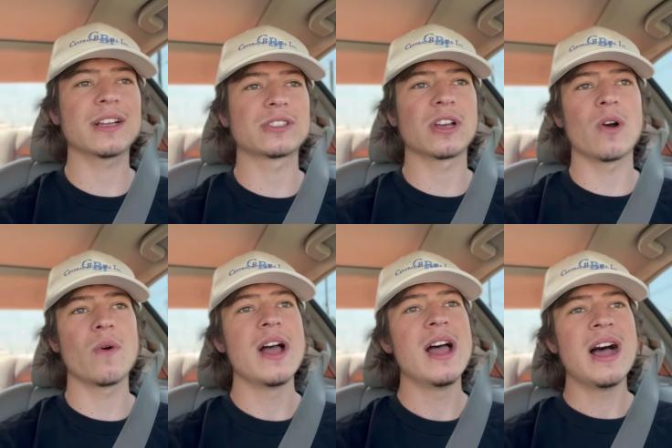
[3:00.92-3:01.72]
so
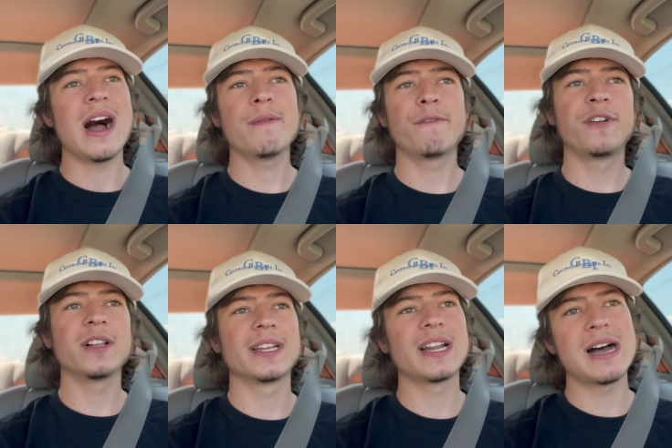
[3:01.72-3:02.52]
I'm
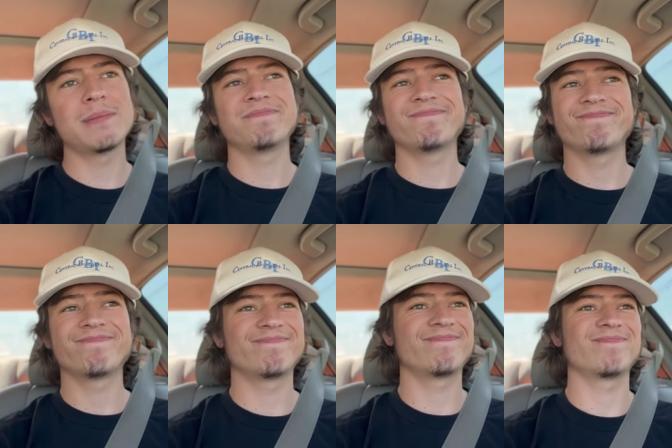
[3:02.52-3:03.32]
filling up
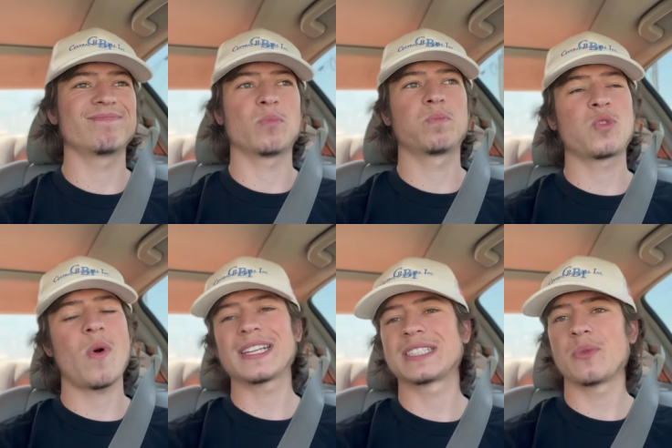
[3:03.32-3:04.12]
twice a